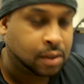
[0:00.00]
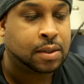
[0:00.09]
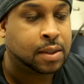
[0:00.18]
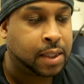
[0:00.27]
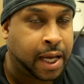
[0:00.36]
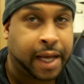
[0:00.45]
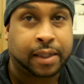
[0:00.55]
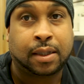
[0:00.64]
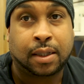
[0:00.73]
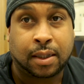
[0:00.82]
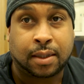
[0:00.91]
It's
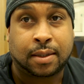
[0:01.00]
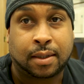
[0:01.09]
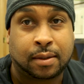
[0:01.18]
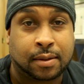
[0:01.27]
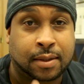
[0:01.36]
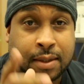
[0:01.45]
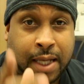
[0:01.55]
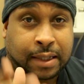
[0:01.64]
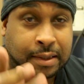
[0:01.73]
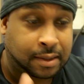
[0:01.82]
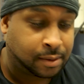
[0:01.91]
that easy, it's
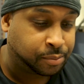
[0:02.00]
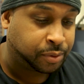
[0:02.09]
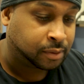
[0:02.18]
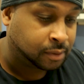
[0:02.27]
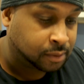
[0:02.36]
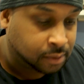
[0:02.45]
that simple.